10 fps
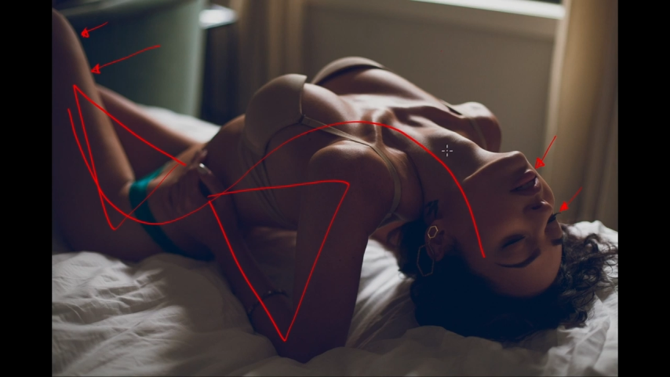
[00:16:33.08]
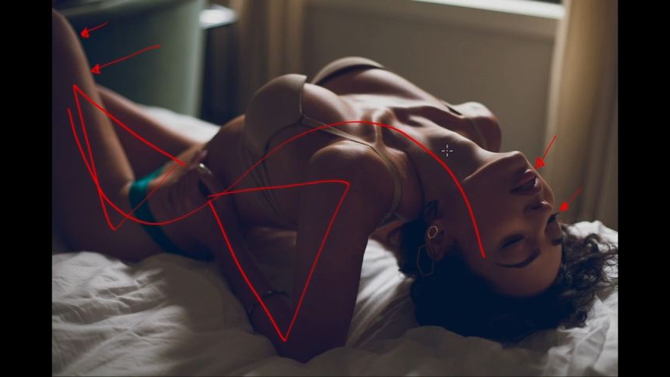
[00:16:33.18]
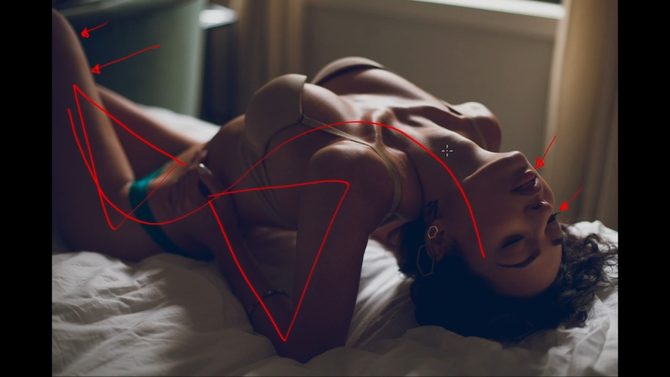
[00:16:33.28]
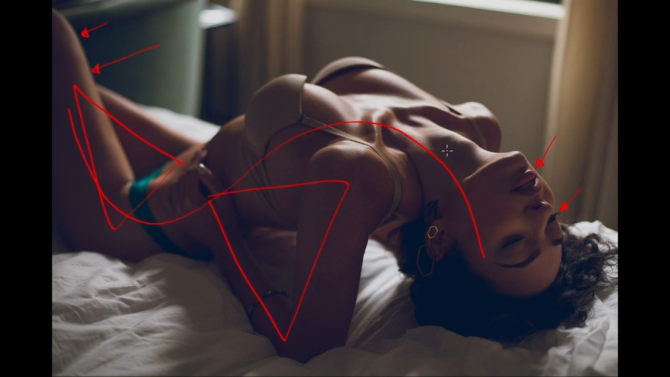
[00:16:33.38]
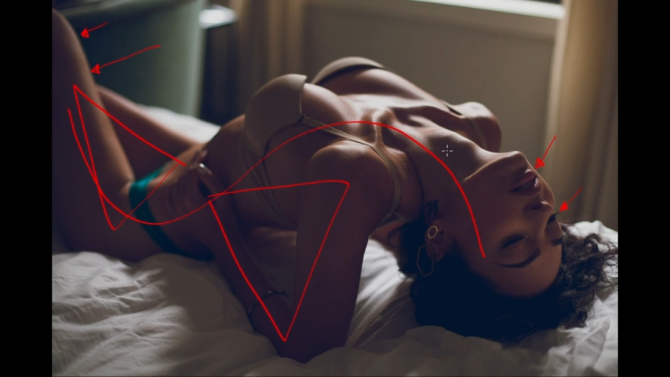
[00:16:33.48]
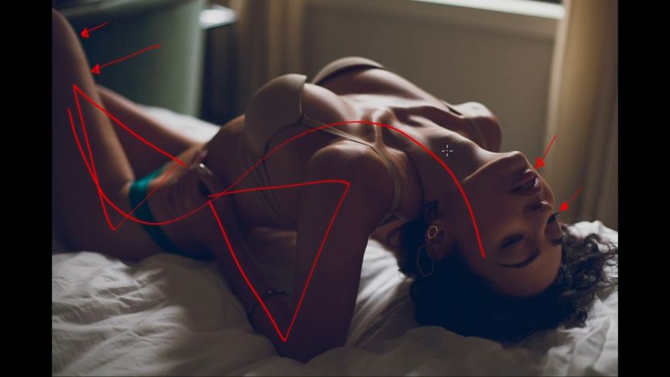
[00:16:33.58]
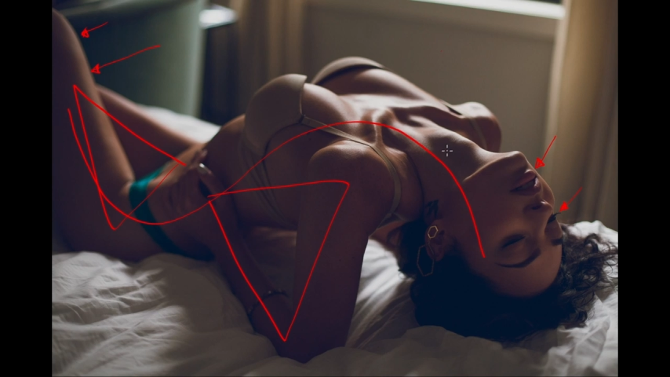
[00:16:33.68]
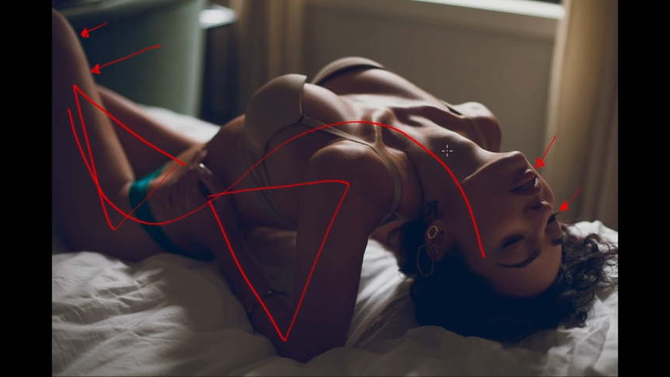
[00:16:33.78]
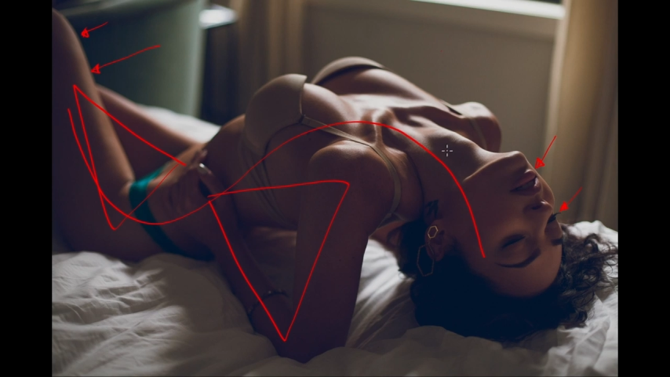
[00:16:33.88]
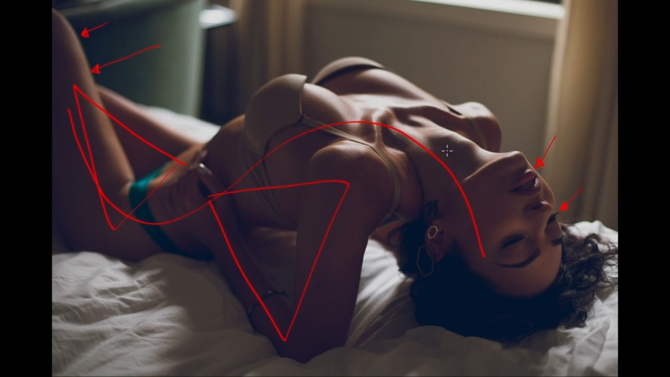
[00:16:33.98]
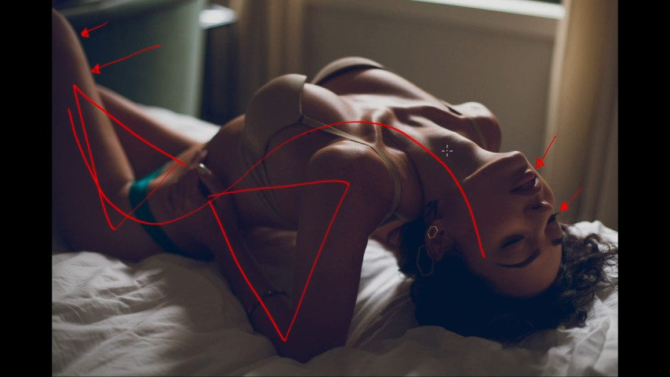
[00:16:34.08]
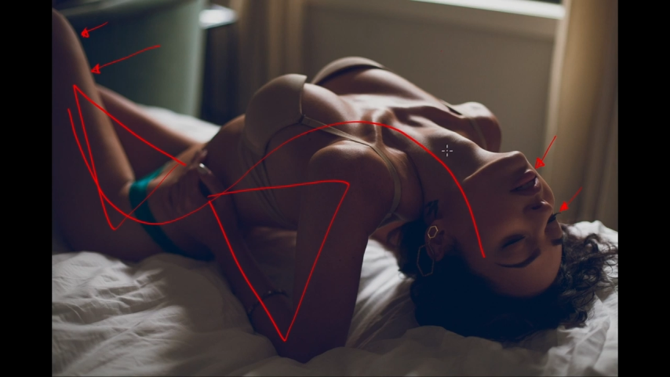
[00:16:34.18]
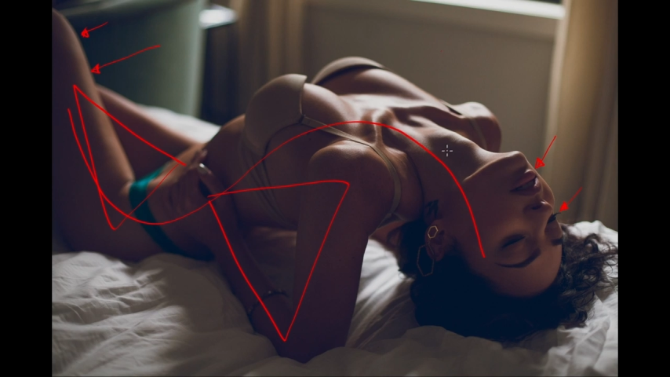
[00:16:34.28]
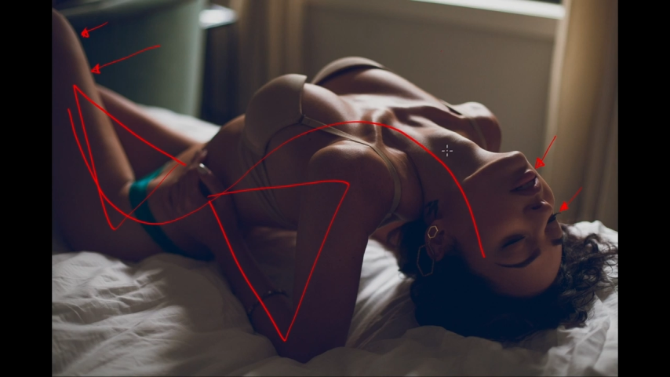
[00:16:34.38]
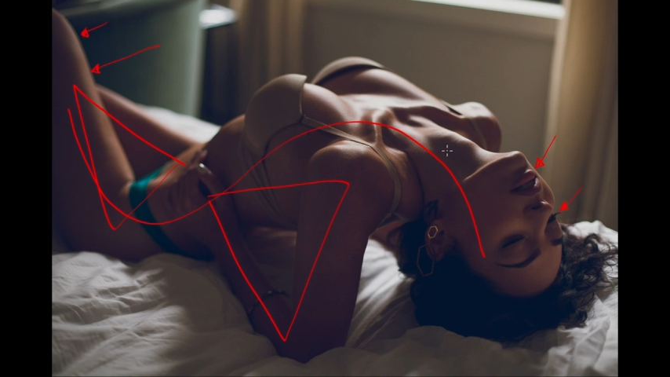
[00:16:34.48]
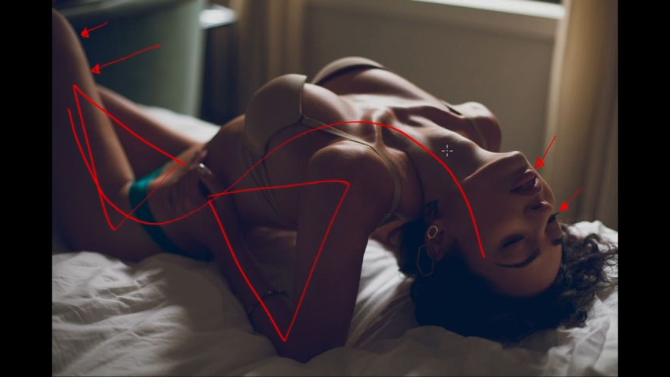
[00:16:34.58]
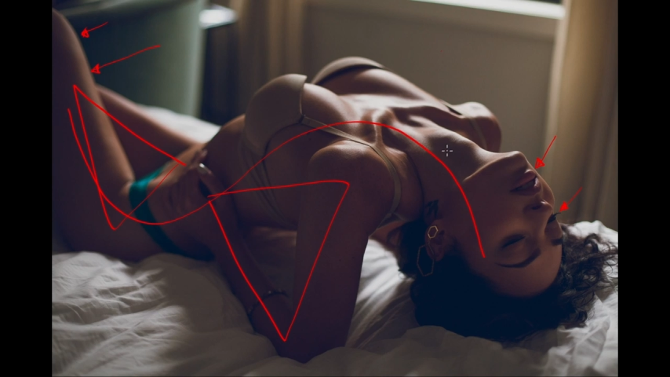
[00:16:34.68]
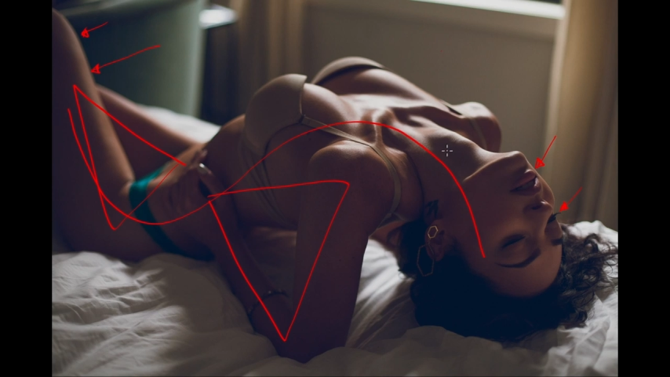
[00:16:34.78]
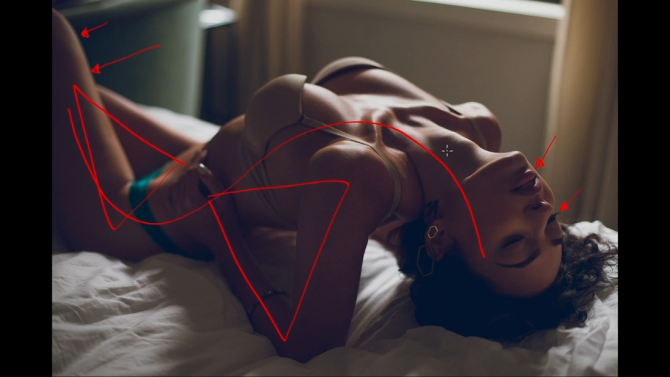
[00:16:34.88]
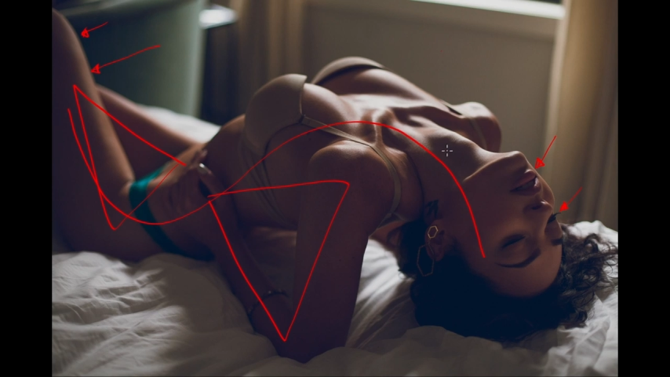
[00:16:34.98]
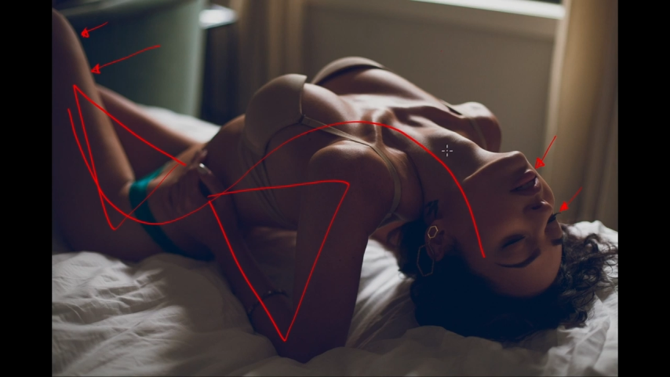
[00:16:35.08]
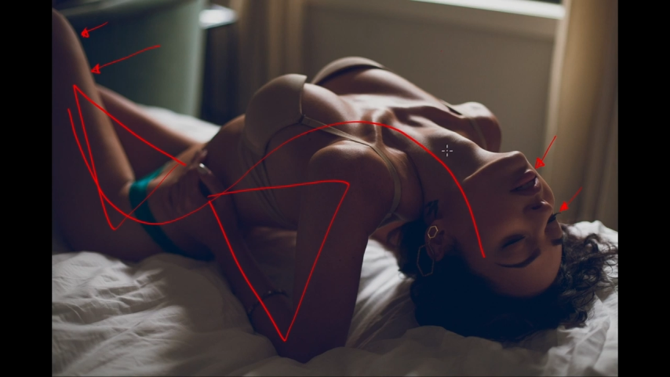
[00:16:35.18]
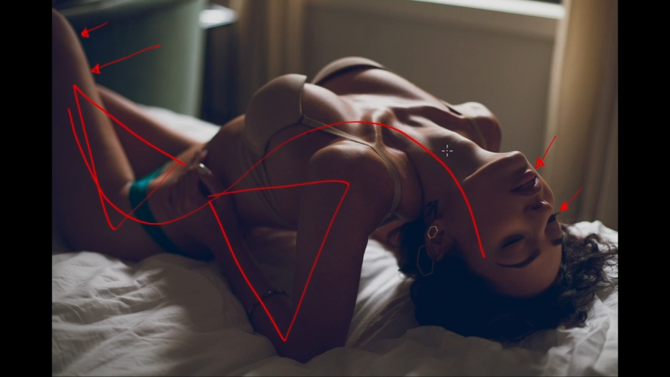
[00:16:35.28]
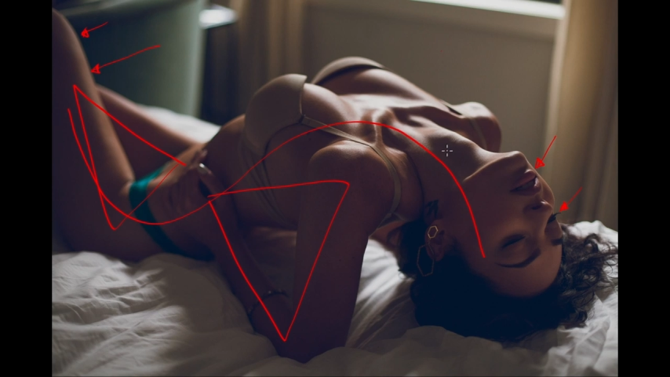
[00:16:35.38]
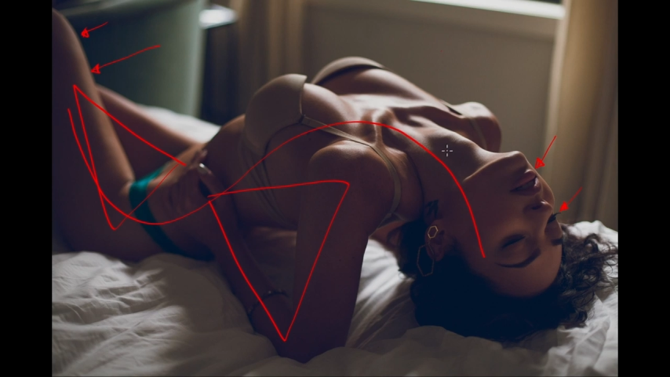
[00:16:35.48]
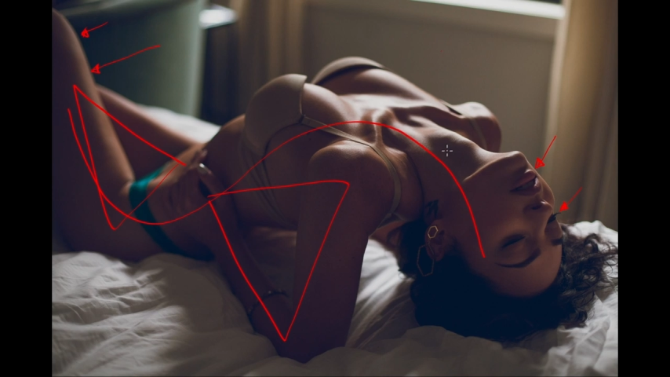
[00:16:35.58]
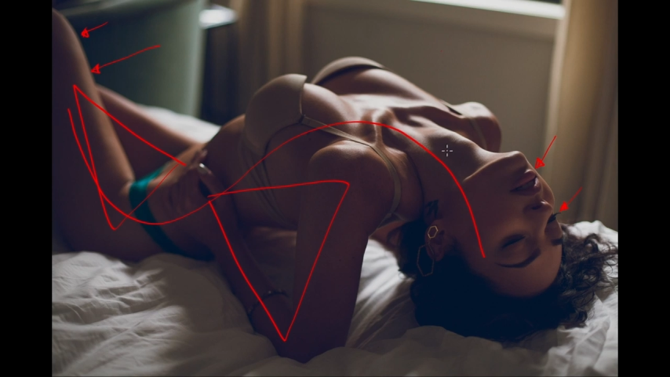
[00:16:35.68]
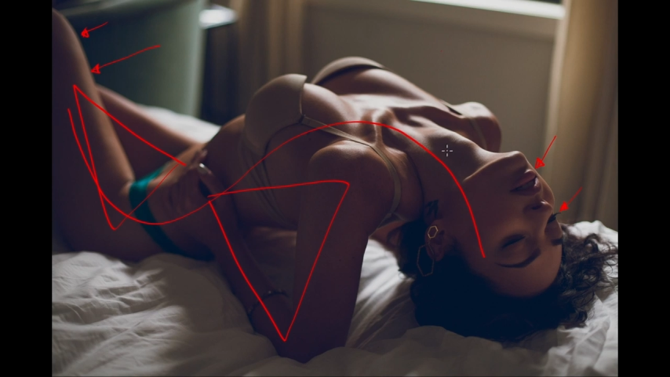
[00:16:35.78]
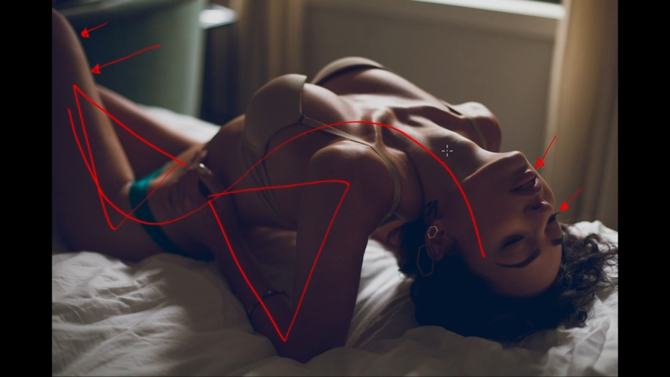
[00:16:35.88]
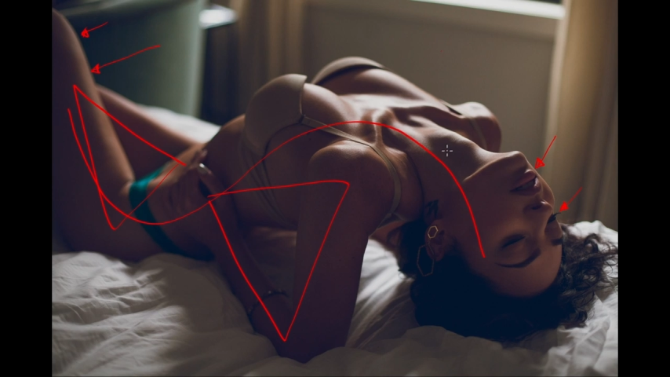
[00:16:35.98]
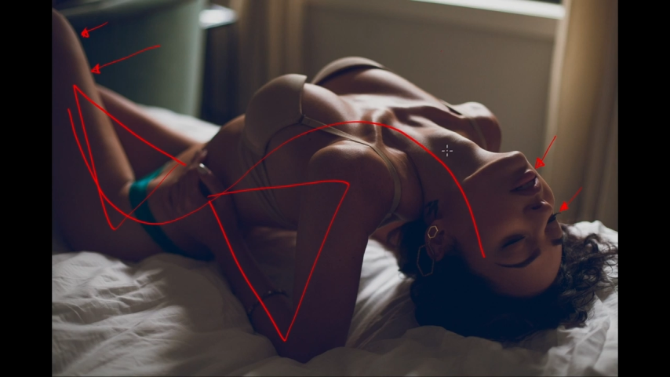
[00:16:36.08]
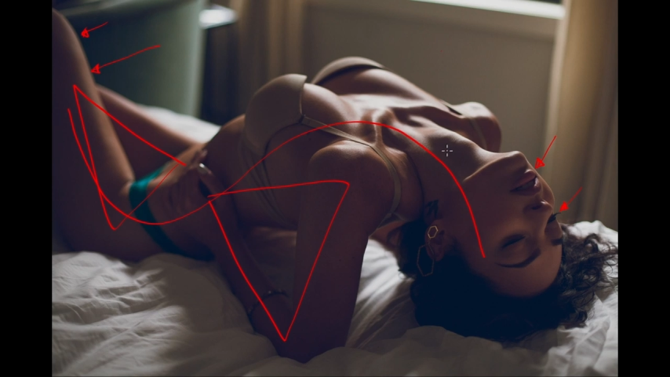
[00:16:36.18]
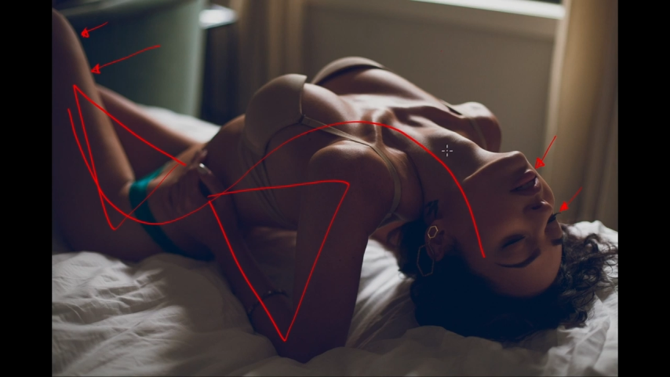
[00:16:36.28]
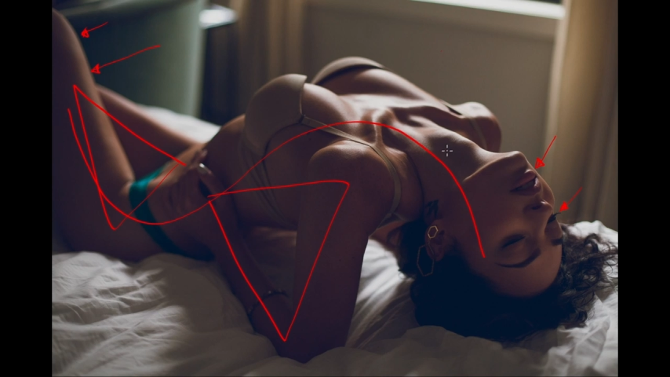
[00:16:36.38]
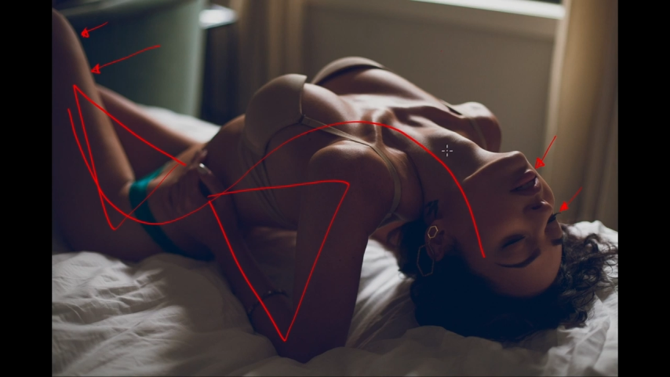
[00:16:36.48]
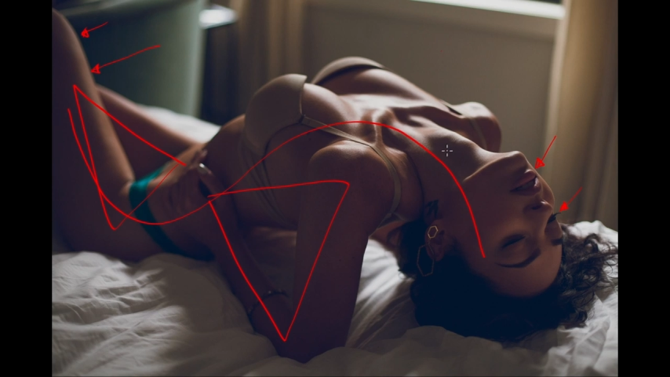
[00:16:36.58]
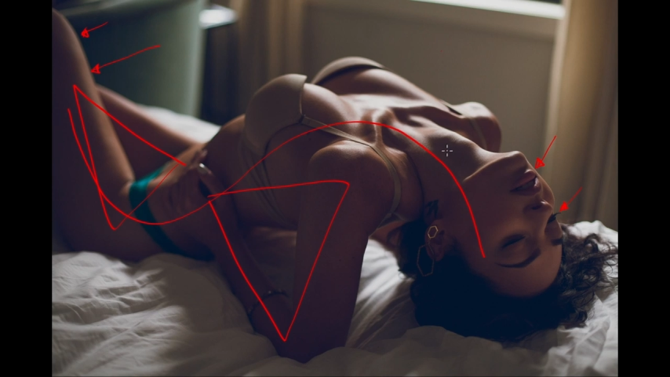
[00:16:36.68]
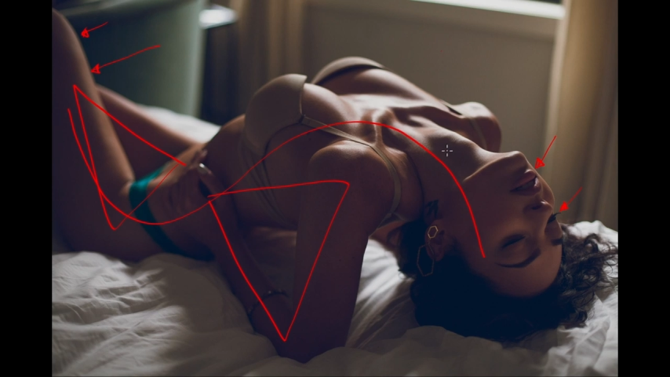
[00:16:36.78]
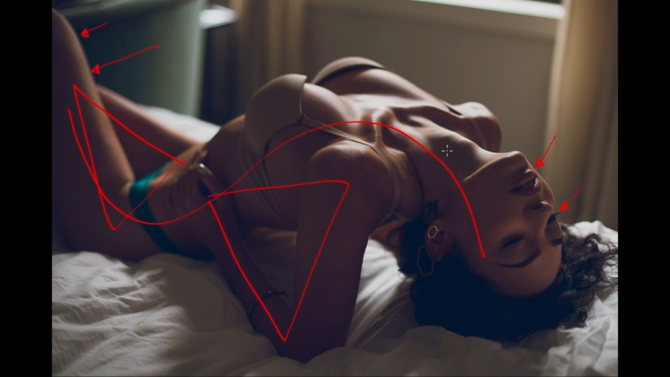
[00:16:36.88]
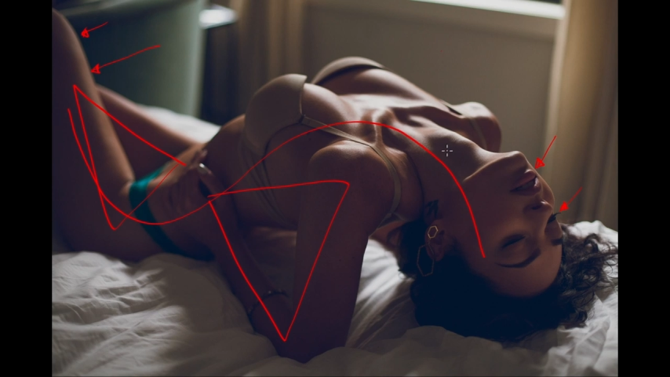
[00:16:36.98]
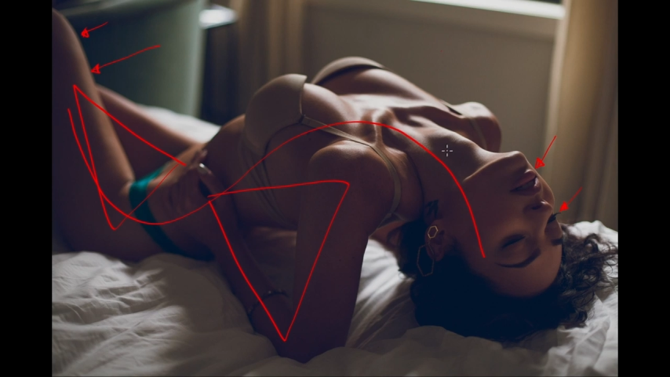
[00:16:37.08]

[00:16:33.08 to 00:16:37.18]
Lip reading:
(no speaker visible)